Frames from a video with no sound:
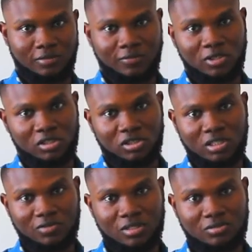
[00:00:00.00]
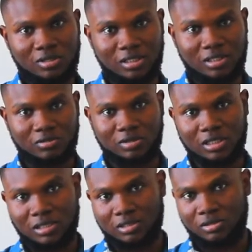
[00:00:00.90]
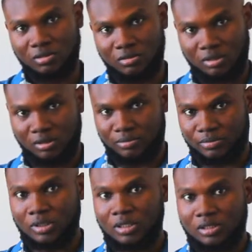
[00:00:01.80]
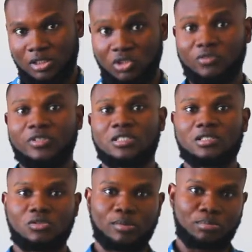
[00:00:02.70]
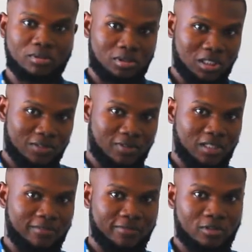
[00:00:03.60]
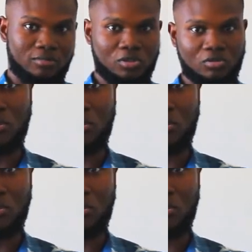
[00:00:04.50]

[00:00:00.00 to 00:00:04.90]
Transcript: if you're a transfer student, they contact your the university you're transferring from